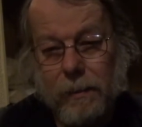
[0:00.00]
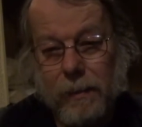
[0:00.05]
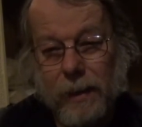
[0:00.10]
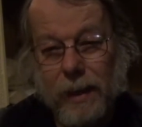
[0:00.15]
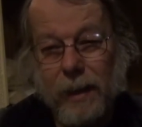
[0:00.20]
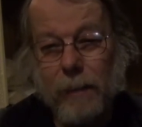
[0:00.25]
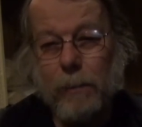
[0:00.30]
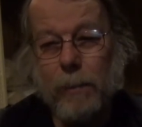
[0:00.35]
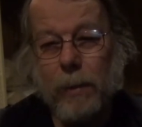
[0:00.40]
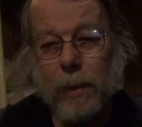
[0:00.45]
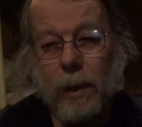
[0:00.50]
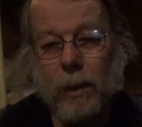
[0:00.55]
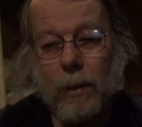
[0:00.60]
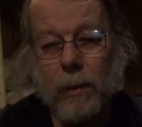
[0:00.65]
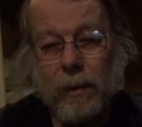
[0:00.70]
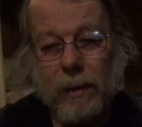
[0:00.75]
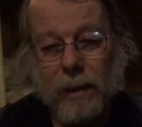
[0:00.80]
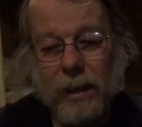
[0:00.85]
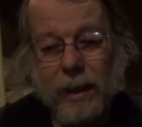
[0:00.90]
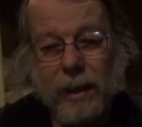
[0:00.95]
Keep
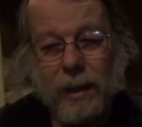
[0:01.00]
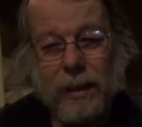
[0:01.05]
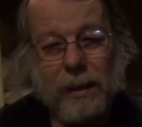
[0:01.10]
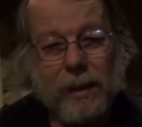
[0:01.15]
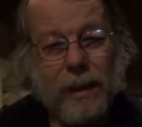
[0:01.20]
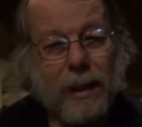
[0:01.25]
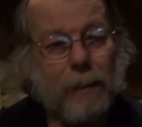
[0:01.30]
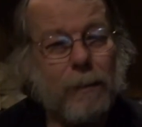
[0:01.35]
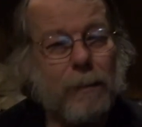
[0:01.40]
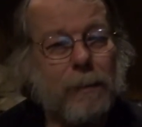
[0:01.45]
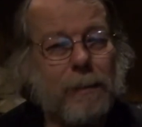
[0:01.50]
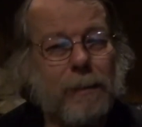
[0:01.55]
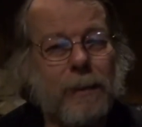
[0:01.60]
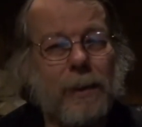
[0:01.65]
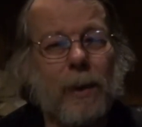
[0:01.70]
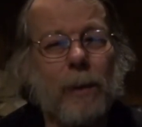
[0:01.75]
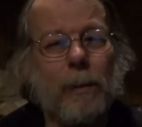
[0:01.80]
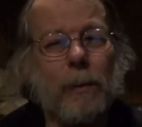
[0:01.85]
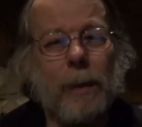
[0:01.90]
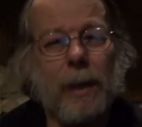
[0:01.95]
blowing things up,
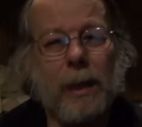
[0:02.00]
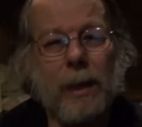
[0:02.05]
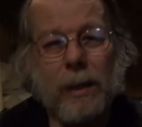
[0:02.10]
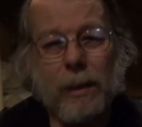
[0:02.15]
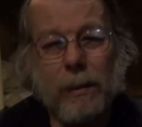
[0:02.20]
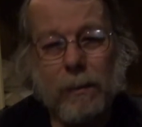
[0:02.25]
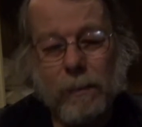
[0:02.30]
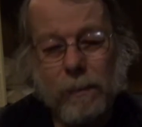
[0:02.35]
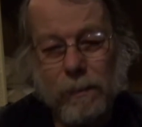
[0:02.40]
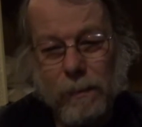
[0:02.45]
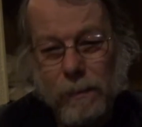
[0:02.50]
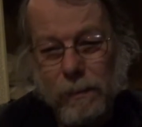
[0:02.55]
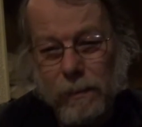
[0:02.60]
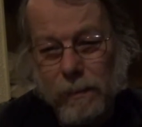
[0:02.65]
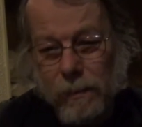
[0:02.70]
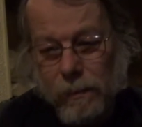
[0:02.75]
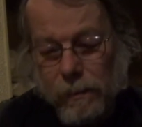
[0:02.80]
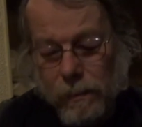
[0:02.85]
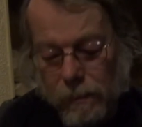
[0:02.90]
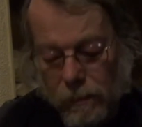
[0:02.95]
don't build them.
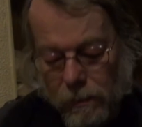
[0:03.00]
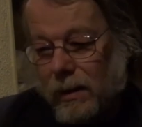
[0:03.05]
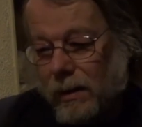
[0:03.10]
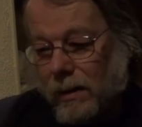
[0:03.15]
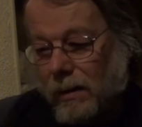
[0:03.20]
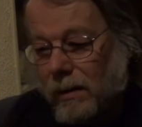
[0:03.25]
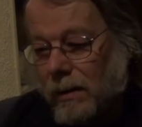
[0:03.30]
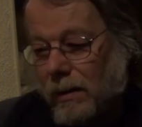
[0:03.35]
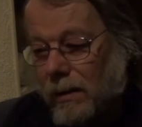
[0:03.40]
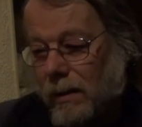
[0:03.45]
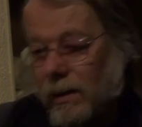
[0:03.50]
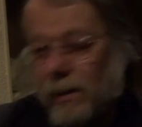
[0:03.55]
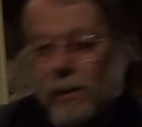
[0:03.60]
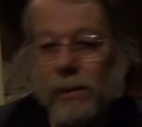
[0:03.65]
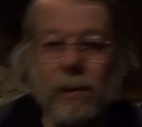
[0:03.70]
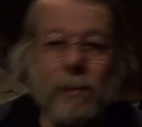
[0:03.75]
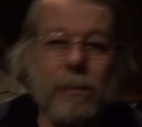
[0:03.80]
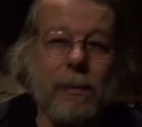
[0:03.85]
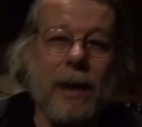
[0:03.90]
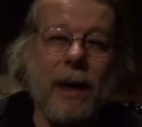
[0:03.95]

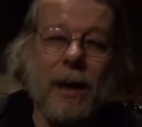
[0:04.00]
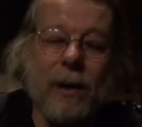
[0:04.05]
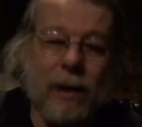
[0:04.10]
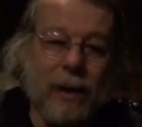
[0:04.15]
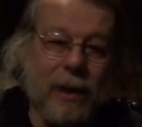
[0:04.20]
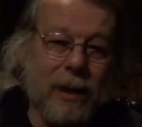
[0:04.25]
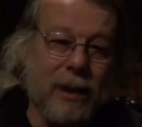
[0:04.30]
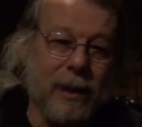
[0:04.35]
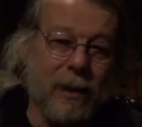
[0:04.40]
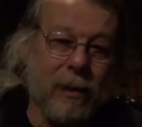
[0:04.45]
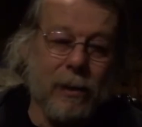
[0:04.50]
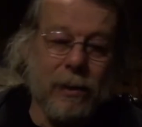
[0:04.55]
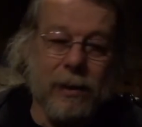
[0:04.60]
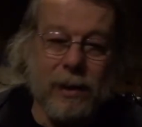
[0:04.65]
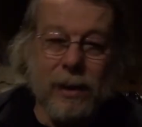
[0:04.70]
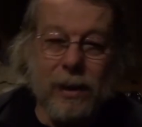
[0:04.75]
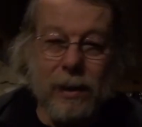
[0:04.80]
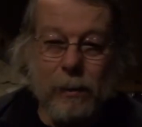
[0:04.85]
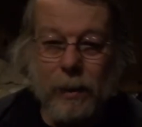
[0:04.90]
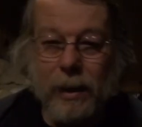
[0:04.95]
Mar-a-Lago is
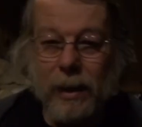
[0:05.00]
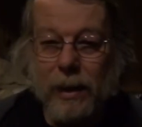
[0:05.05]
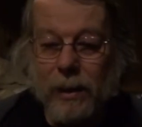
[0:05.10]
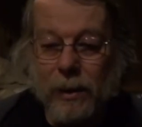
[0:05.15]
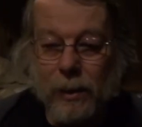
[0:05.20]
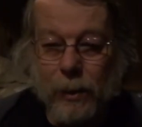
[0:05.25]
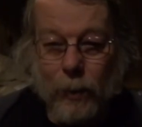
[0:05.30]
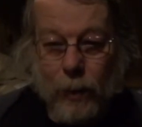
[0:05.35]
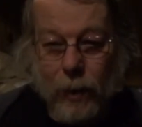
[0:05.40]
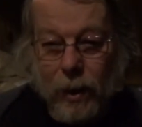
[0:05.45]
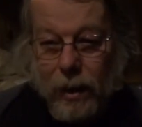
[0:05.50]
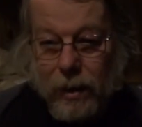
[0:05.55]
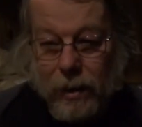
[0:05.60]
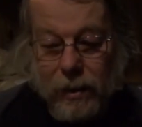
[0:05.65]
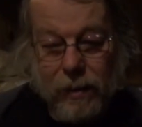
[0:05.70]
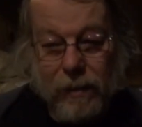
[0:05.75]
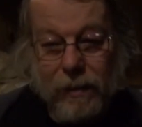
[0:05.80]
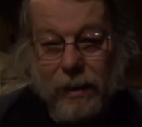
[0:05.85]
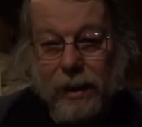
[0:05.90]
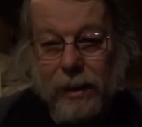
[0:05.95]
going to be
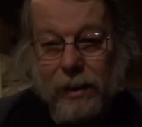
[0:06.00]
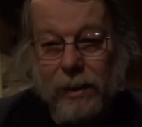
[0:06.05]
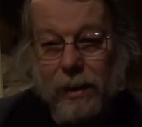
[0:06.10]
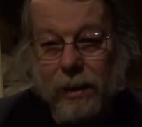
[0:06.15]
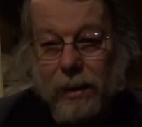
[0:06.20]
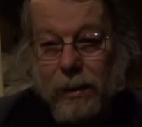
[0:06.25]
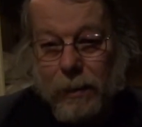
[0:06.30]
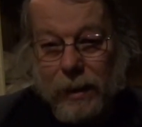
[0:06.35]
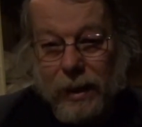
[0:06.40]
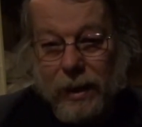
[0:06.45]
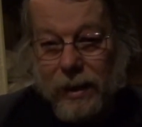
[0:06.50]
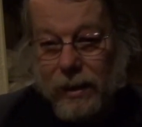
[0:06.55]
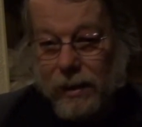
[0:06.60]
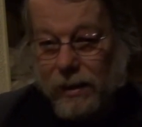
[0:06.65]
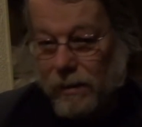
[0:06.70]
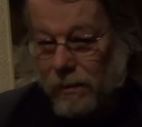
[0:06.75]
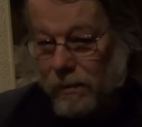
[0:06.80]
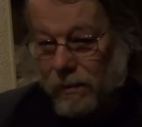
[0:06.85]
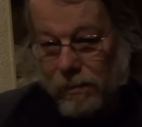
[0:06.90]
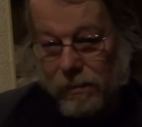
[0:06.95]
underwater eventually
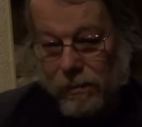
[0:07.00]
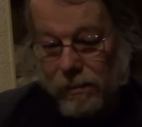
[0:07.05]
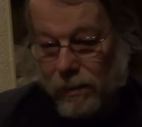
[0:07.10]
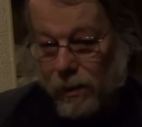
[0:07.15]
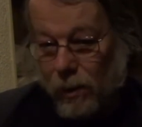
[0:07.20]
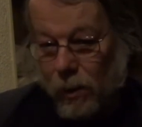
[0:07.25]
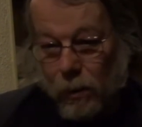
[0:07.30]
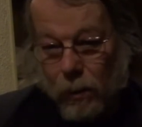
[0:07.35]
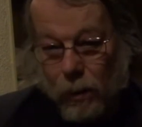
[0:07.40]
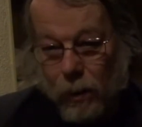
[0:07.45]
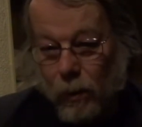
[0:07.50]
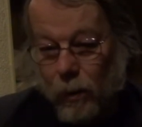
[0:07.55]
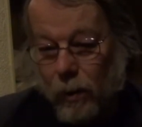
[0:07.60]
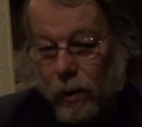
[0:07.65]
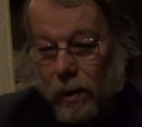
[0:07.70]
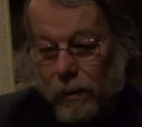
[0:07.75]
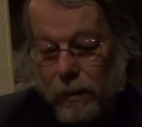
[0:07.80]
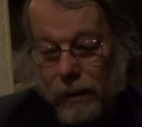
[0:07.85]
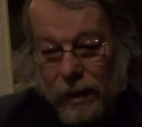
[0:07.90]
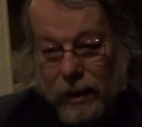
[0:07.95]
because of global
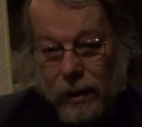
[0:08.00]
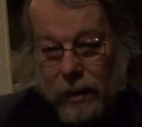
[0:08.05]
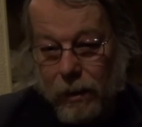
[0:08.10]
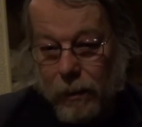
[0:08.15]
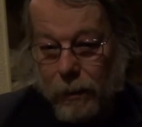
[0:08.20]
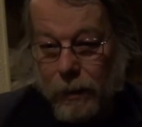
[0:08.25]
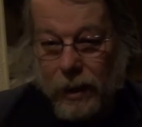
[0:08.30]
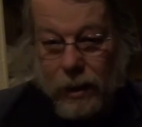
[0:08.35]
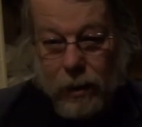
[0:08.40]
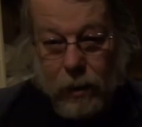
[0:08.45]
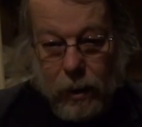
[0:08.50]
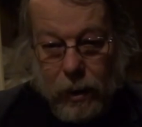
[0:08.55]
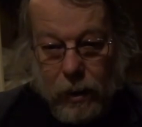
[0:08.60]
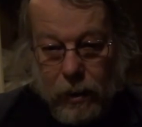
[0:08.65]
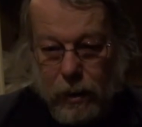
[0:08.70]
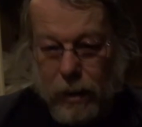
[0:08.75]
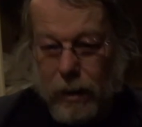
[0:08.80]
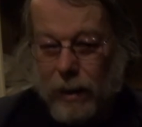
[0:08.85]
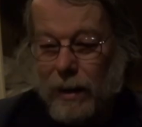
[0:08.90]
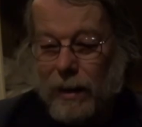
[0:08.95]
warming. It'll be going,
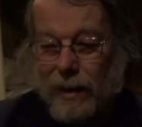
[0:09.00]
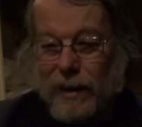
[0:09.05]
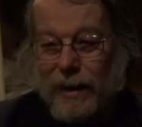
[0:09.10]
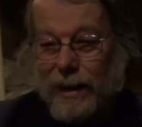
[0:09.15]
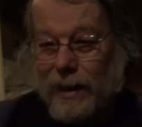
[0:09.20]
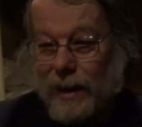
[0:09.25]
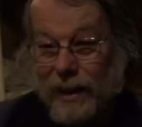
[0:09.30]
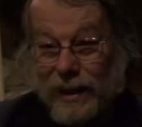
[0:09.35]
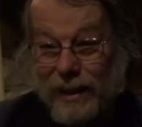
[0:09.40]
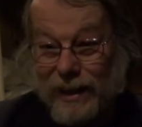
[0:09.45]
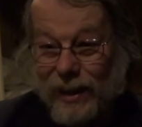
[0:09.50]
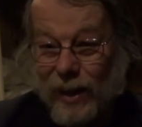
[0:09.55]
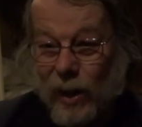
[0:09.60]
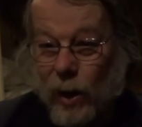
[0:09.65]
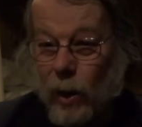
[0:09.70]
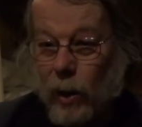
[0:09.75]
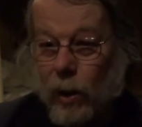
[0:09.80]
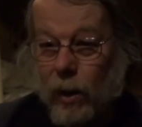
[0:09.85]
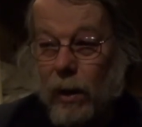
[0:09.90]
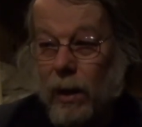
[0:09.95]
it's
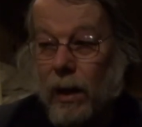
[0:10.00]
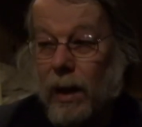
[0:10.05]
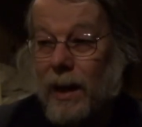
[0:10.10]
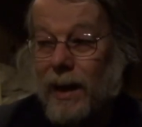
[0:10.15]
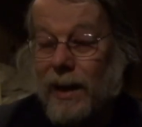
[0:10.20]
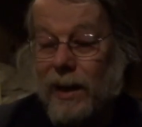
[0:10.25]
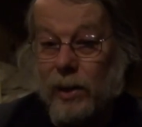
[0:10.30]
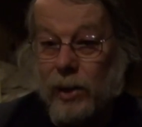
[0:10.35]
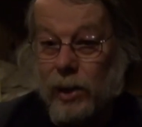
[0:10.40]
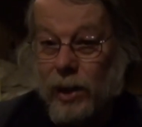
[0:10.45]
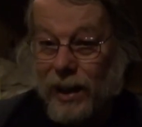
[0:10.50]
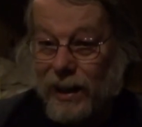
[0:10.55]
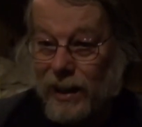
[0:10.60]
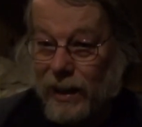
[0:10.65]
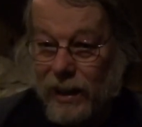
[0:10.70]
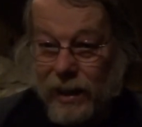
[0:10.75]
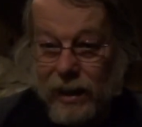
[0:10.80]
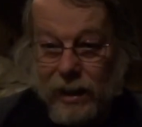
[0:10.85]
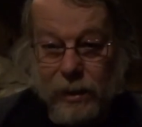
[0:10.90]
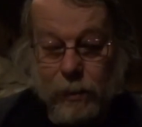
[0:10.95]
all a
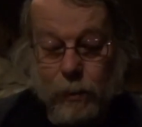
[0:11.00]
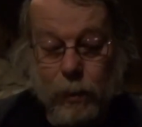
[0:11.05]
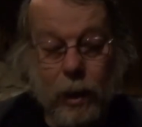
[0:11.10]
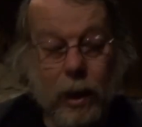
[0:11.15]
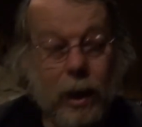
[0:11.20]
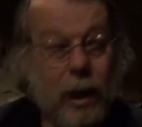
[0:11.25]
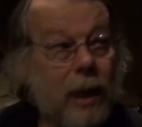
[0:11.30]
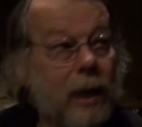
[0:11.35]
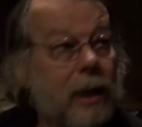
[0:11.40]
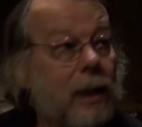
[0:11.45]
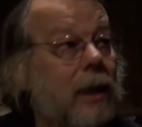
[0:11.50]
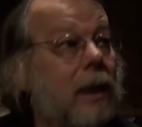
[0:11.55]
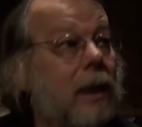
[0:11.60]
Chinese plot